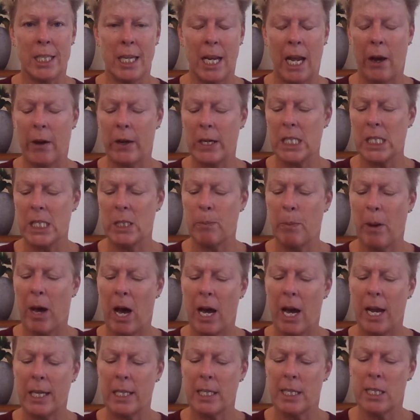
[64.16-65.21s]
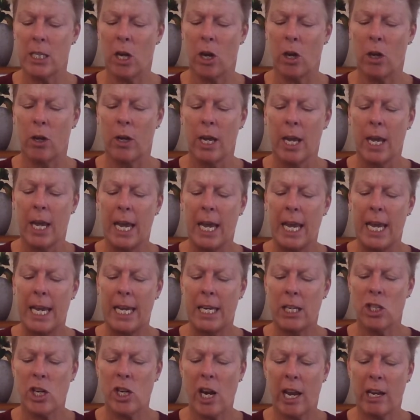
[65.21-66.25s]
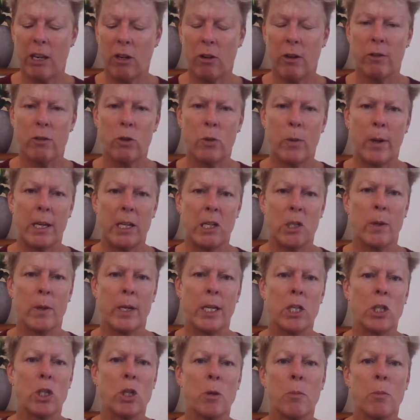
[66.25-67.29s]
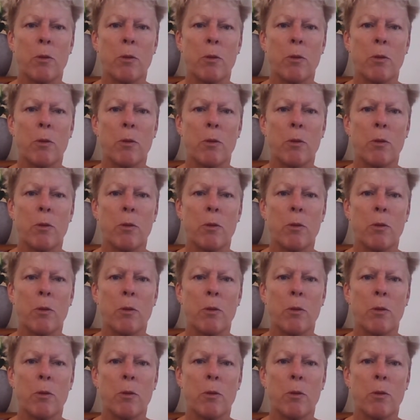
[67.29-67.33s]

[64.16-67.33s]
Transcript: now expired. So in January of 2022,